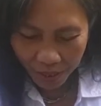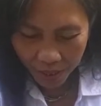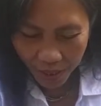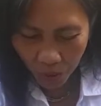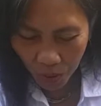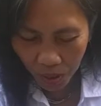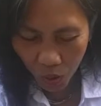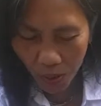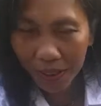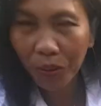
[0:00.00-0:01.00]
Now we're
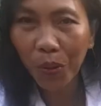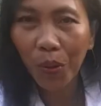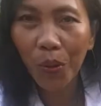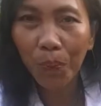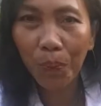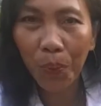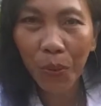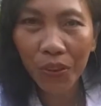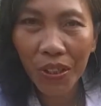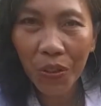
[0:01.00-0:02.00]
going to
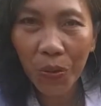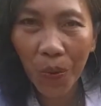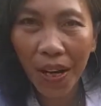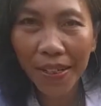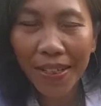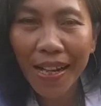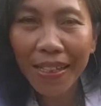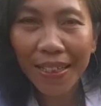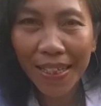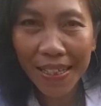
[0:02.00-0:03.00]
put this one
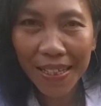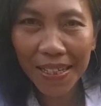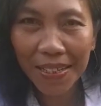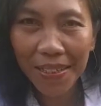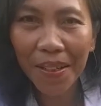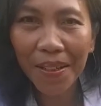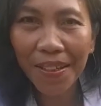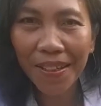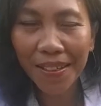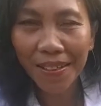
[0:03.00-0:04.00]
in the
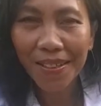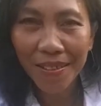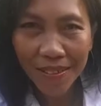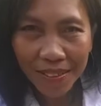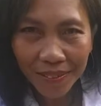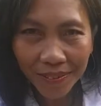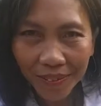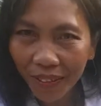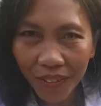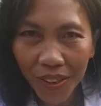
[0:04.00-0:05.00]

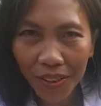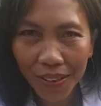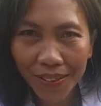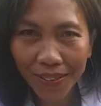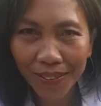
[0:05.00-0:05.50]
container.